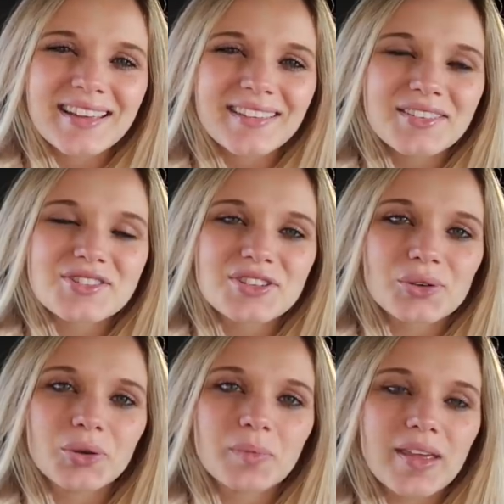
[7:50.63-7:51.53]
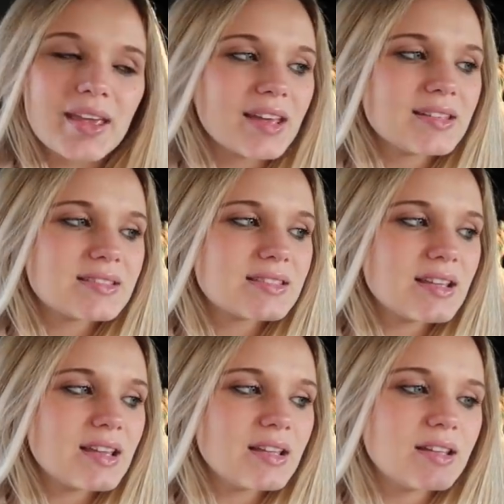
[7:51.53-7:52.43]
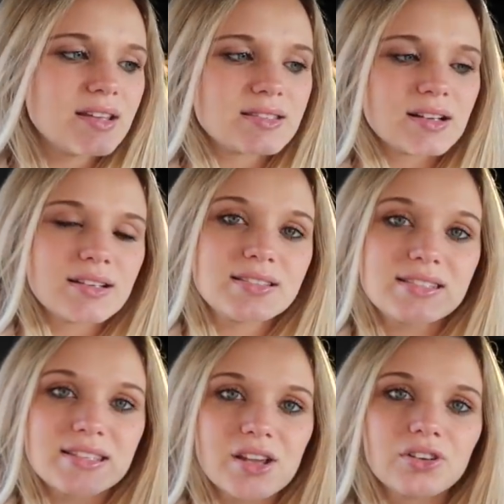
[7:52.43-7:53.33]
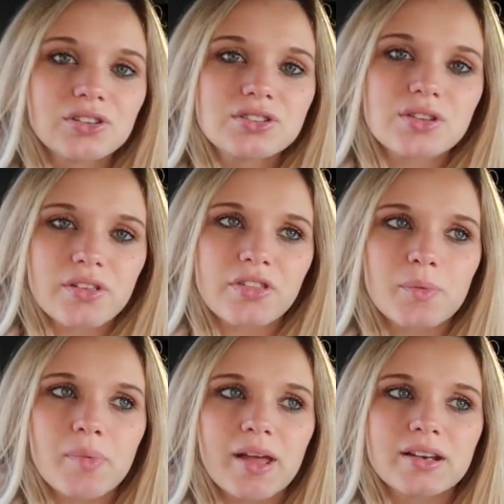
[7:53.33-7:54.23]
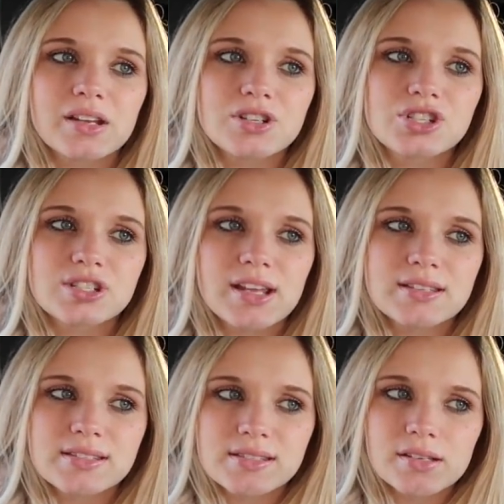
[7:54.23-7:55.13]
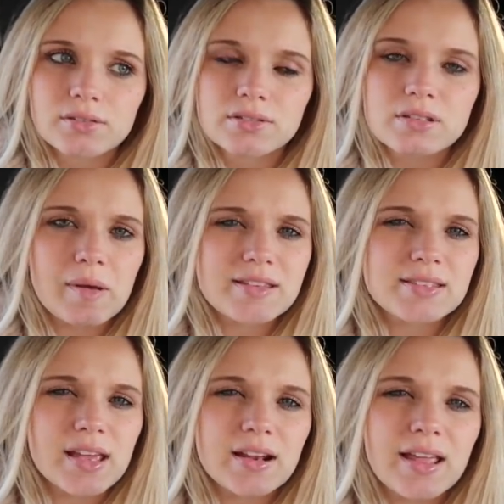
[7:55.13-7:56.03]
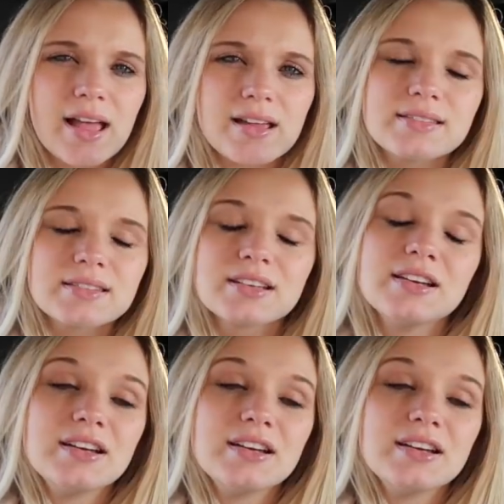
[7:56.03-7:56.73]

And then she told me it is a seal so that the bandage stays sealed to my skin, I guess.